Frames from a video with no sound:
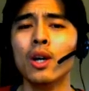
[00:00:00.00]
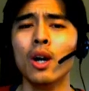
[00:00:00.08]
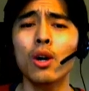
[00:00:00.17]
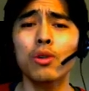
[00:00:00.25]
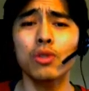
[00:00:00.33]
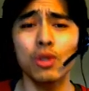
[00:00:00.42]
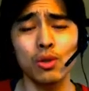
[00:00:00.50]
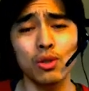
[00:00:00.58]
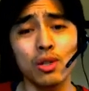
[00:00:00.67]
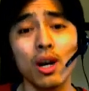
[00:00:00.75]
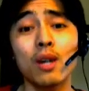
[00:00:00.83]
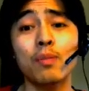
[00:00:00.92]
Oh, so you
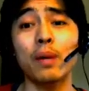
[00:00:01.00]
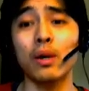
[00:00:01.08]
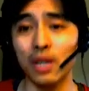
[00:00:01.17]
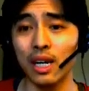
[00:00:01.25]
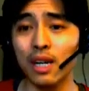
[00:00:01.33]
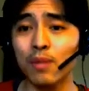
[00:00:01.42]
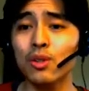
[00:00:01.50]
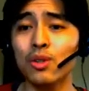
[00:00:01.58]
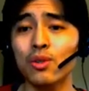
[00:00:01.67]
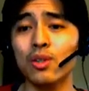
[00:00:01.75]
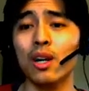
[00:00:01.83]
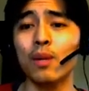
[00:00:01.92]
talk about cameras,
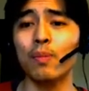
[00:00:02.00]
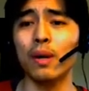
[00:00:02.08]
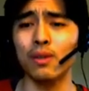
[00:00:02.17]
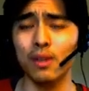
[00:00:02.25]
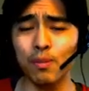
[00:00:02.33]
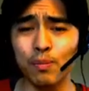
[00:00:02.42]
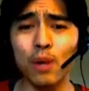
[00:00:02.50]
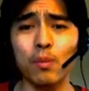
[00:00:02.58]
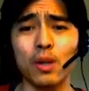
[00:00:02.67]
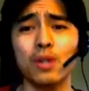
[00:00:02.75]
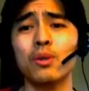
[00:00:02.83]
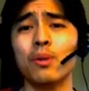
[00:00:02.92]
you talk about lip balm,
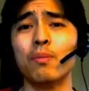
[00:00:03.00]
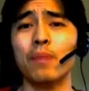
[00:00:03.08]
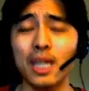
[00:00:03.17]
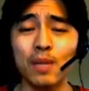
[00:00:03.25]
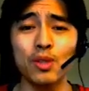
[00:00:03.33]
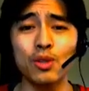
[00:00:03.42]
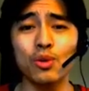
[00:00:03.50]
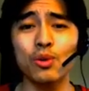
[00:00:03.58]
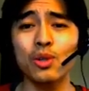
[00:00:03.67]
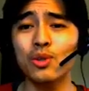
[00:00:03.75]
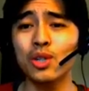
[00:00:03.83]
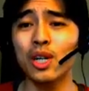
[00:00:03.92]
are you a makeup
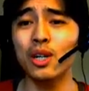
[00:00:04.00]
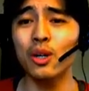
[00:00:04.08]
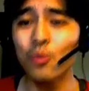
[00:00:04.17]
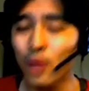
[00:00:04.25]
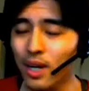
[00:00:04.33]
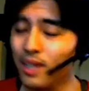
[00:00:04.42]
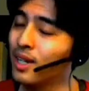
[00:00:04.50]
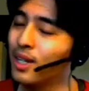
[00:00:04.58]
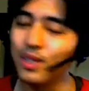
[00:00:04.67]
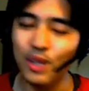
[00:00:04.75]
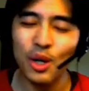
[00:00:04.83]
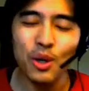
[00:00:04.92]
tutorial channel? What?
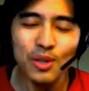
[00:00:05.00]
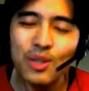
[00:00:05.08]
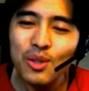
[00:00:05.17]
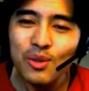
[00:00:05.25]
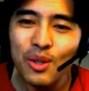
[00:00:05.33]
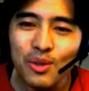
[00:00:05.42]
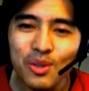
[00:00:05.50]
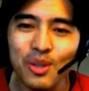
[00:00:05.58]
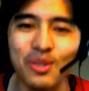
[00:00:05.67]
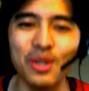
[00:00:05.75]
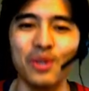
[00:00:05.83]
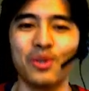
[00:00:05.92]
No, no, no, no,
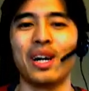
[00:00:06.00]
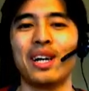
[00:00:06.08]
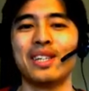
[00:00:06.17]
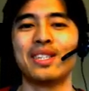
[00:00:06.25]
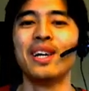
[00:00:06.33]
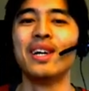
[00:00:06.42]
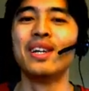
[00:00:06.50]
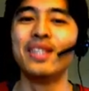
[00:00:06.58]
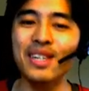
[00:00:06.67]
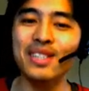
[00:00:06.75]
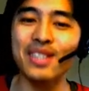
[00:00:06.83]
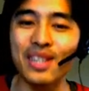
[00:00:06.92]
no, guys.
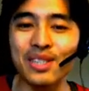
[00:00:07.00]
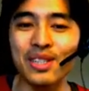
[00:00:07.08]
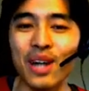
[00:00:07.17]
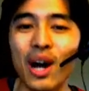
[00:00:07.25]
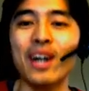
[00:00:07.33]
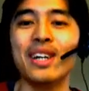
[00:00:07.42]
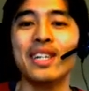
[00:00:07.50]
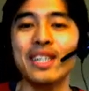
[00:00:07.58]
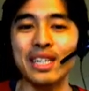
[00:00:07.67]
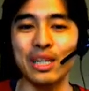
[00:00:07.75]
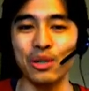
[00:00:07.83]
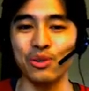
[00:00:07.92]
This is not
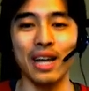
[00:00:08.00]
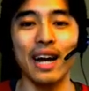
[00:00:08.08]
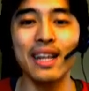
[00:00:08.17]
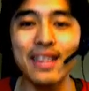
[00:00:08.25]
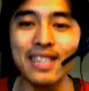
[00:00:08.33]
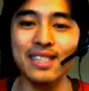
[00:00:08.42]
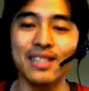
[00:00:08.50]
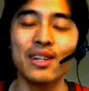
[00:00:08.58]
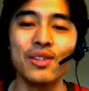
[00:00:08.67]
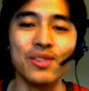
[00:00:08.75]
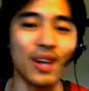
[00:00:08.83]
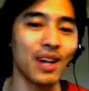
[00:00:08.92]
EOS, at least
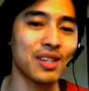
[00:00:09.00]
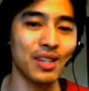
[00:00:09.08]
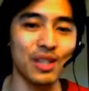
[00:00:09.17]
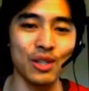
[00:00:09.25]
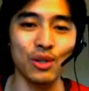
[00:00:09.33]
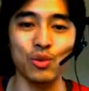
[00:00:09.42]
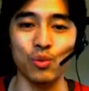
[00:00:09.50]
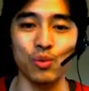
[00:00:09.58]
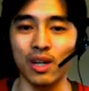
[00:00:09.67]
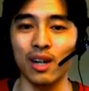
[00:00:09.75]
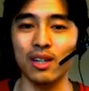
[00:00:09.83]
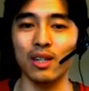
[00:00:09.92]
not the EOS we're
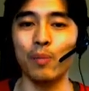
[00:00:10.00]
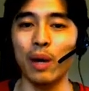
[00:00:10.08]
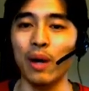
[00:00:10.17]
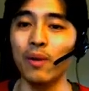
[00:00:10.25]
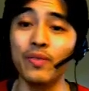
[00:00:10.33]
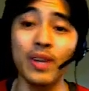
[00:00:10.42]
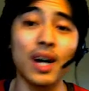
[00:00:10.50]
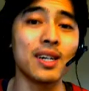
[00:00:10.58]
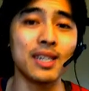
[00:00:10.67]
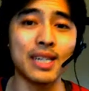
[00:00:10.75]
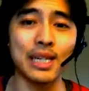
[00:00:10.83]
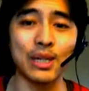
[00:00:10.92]
talking about,
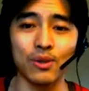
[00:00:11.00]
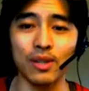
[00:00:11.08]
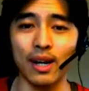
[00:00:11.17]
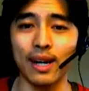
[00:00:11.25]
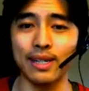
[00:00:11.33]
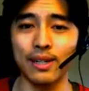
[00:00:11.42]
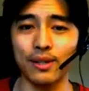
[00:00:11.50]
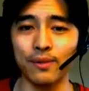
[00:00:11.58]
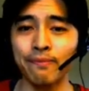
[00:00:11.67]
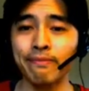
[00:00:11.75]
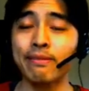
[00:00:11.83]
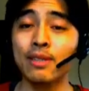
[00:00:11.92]
not EOS IO.
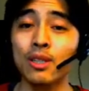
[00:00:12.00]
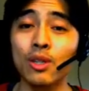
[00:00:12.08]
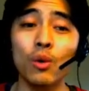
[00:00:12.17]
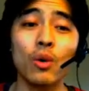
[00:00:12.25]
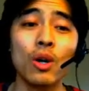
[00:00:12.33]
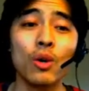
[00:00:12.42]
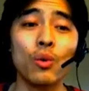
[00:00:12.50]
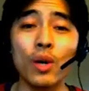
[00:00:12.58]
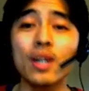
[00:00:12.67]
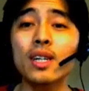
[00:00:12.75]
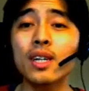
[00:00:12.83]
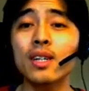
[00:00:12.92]
So
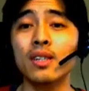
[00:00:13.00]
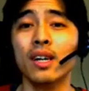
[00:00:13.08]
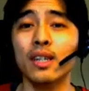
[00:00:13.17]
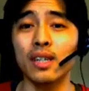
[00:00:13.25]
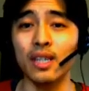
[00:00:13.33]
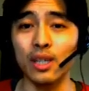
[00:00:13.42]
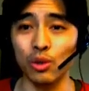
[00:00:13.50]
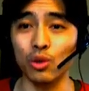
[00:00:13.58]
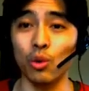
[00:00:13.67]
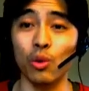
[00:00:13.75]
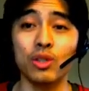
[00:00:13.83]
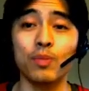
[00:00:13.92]
what is EOS,
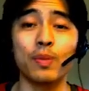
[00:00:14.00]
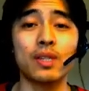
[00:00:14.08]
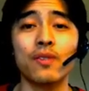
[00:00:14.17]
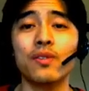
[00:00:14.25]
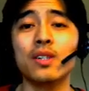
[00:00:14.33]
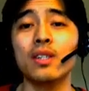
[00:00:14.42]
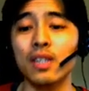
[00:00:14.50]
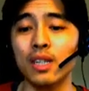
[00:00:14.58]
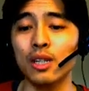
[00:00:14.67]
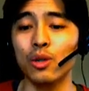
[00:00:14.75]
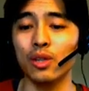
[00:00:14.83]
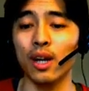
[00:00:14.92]
or specifically
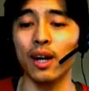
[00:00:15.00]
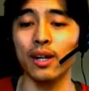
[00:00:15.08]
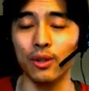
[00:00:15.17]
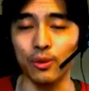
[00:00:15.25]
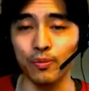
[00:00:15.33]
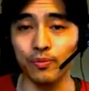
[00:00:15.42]
EOS IO?